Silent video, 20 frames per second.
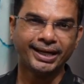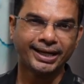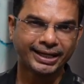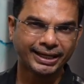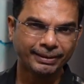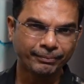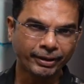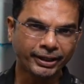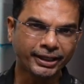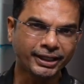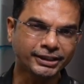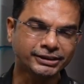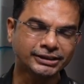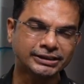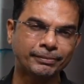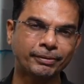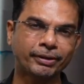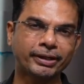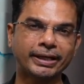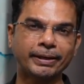Remaining
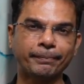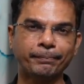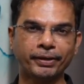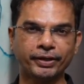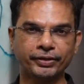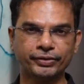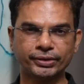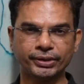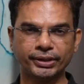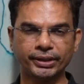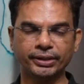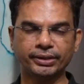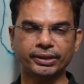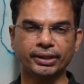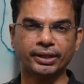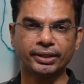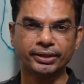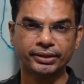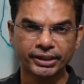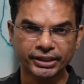stomach capacity
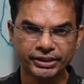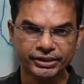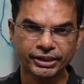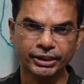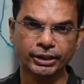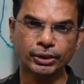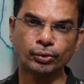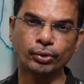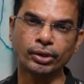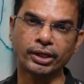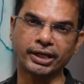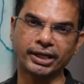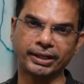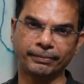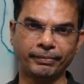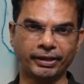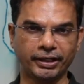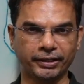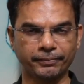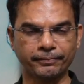is 60 to 100
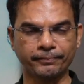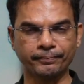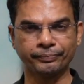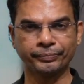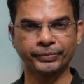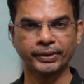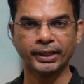ml.